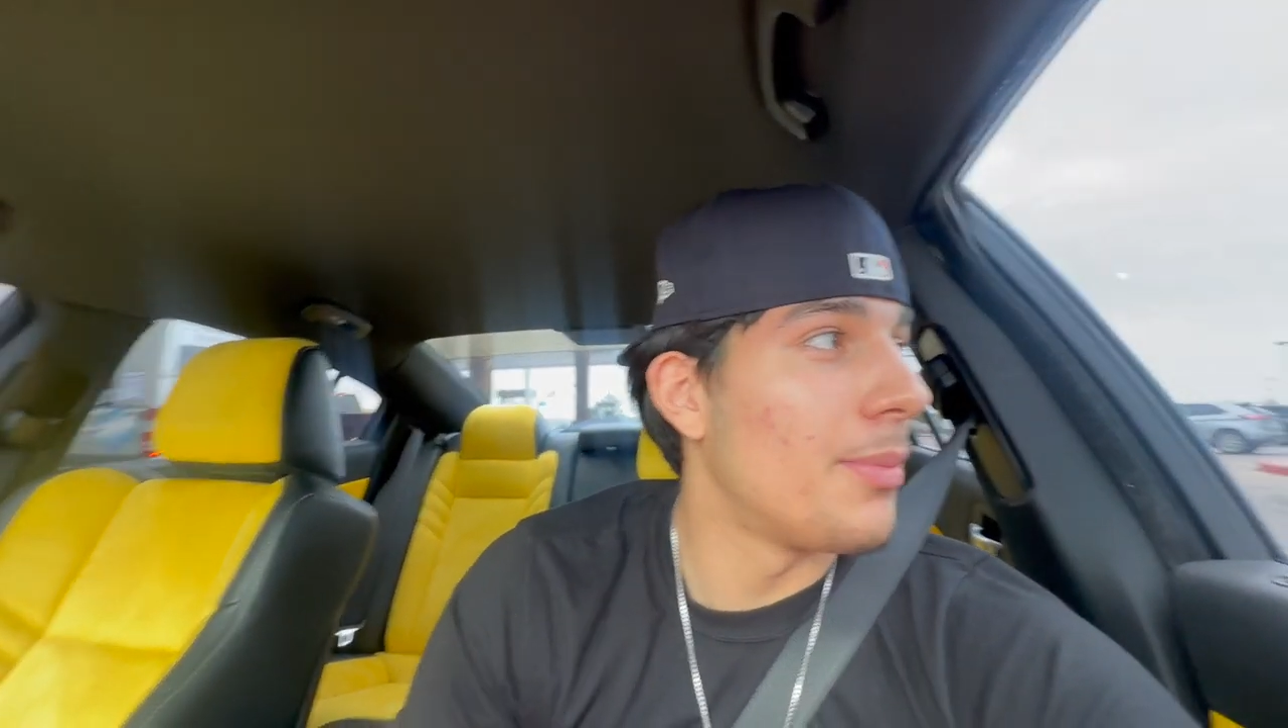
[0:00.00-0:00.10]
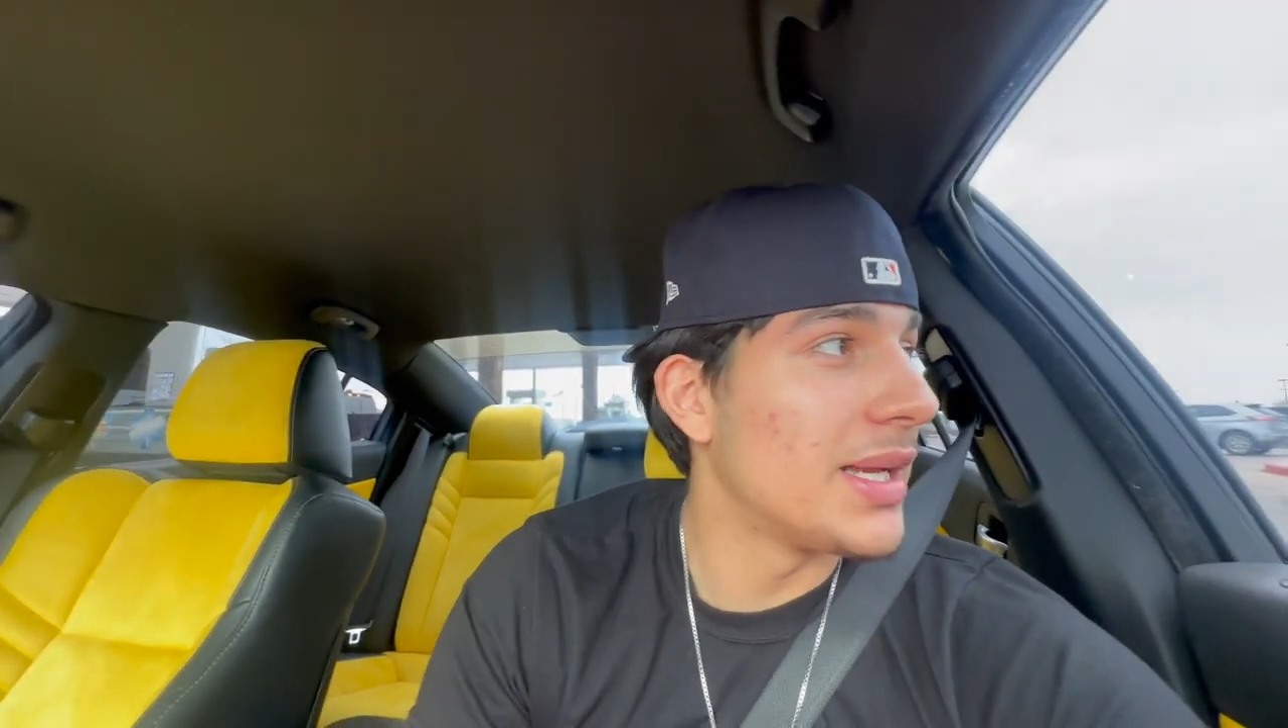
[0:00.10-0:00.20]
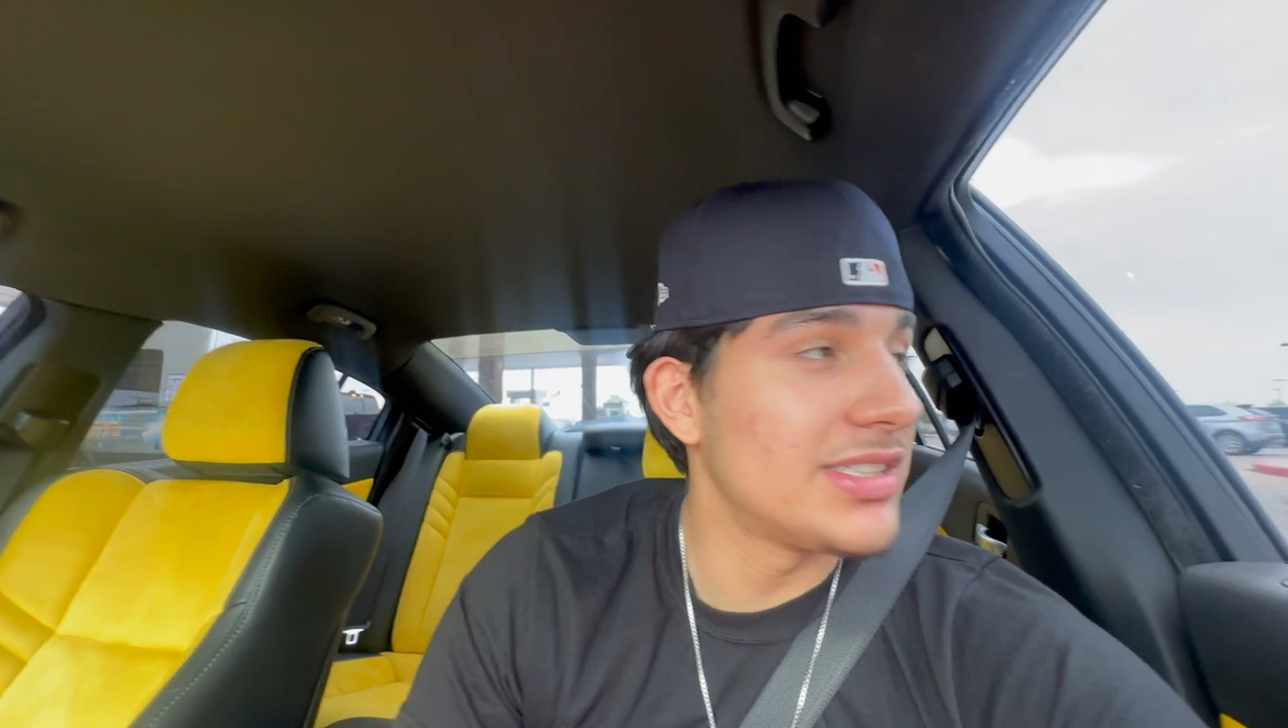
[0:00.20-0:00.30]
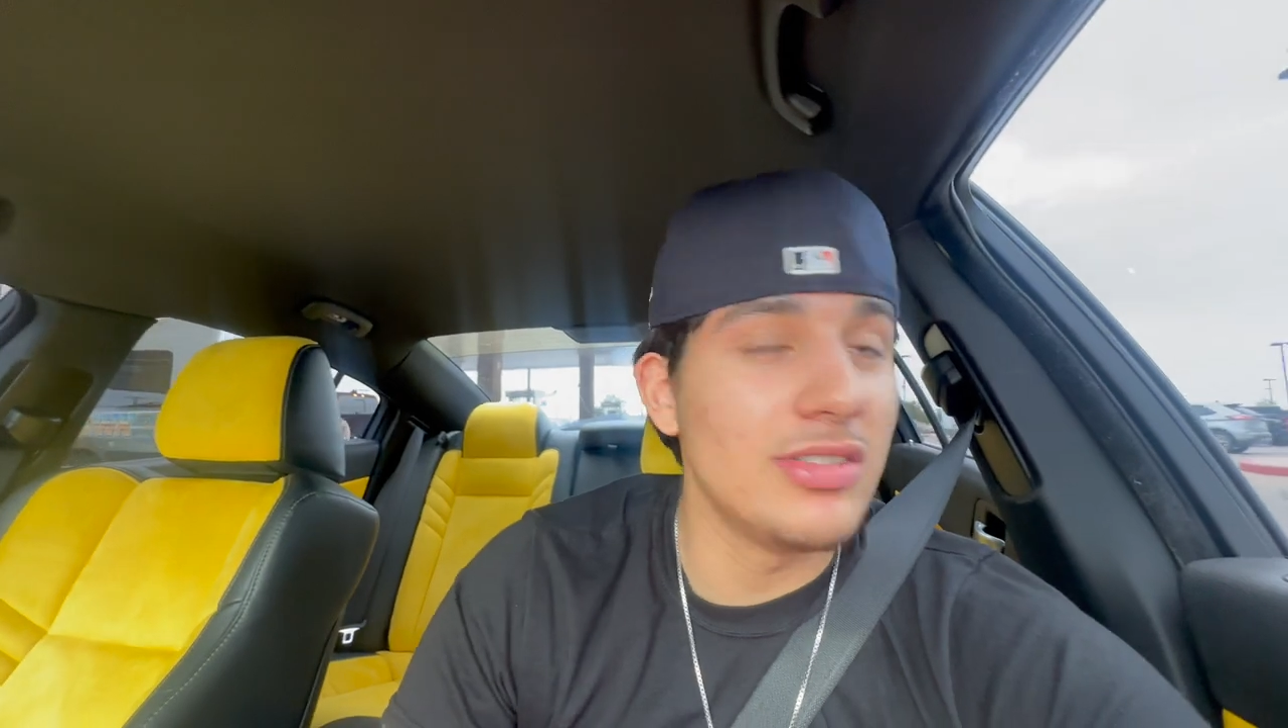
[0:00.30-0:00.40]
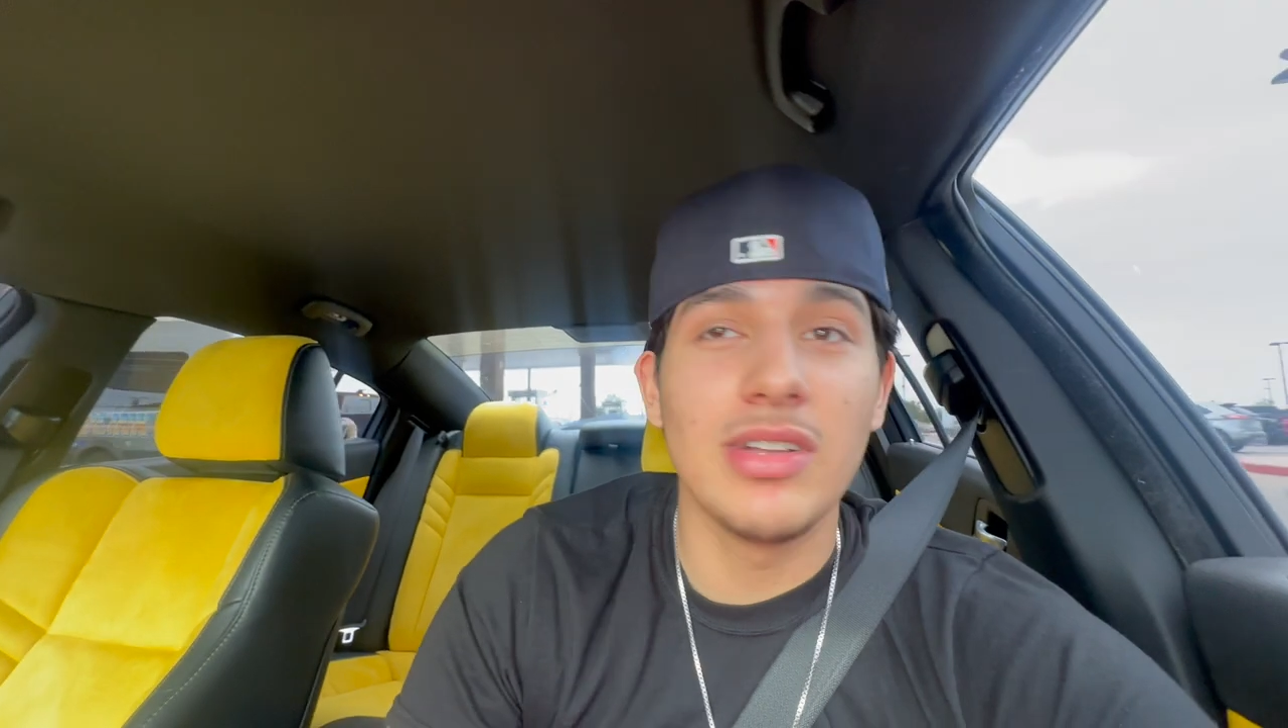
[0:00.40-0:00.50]
make
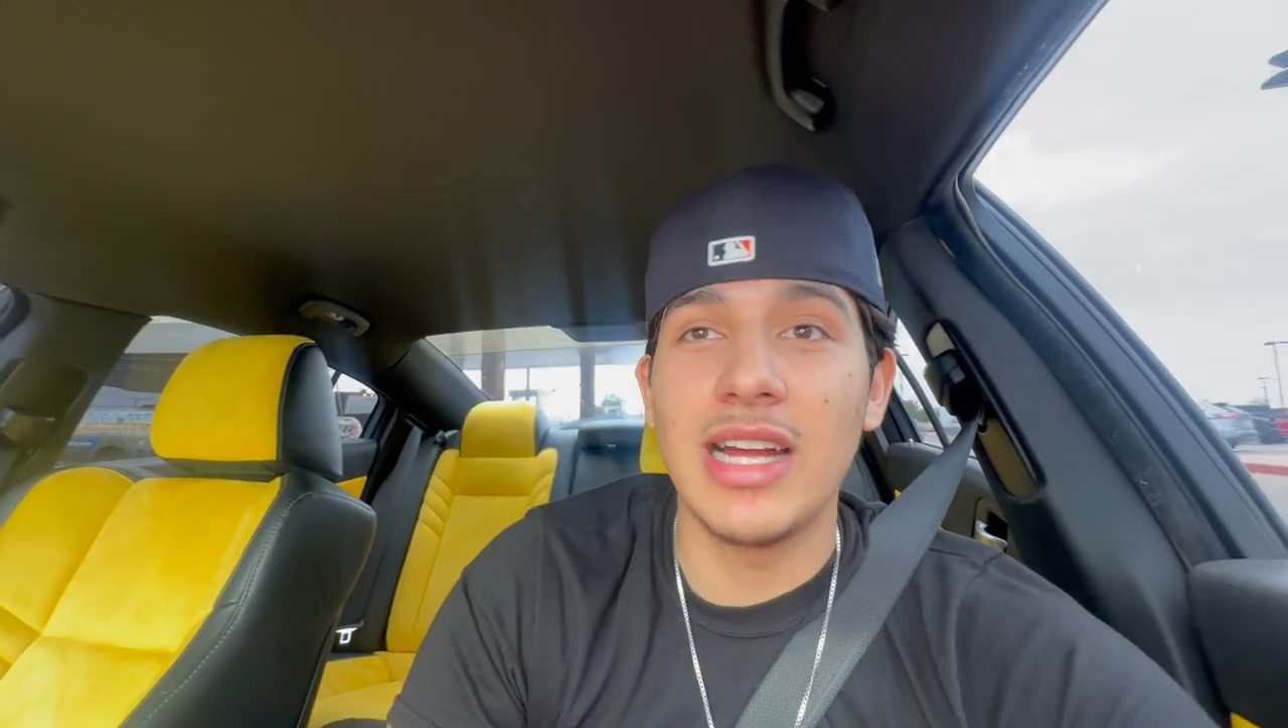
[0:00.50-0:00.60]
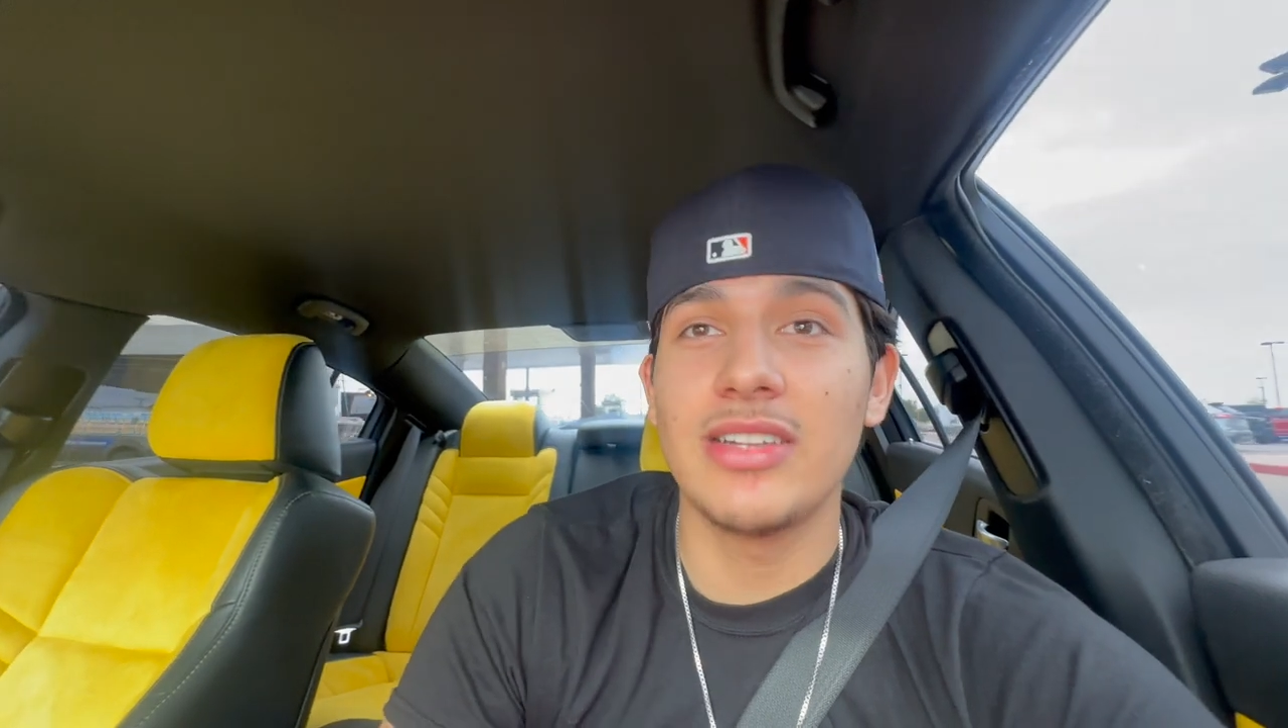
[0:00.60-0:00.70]
sure you like